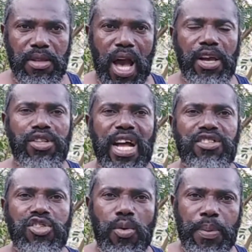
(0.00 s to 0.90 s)
Are you that
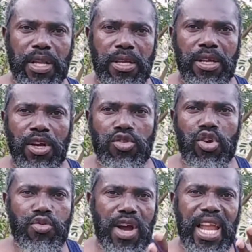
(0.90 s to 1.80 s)
stupid? Do
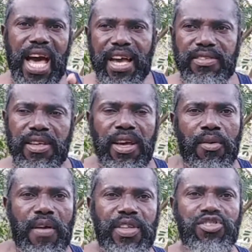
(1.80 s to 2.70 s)
you realize
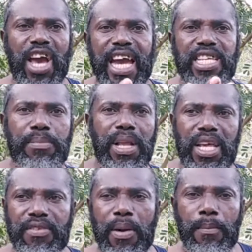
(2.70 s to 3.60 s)
if you Chinese
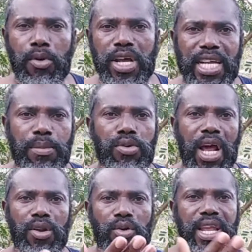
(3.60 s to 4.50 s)
believe in Buddha and the
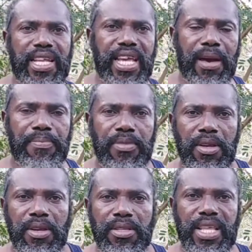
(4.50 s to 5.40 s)
Buddha look like them,
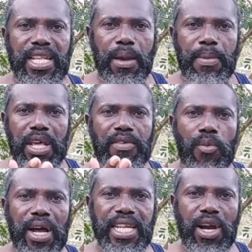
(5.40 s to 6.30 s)
then they believe in
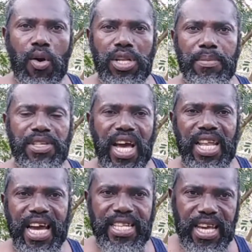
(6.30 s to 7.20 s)
one in their own image and
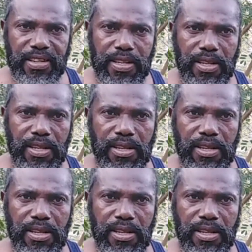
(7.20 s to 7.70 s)
likeness?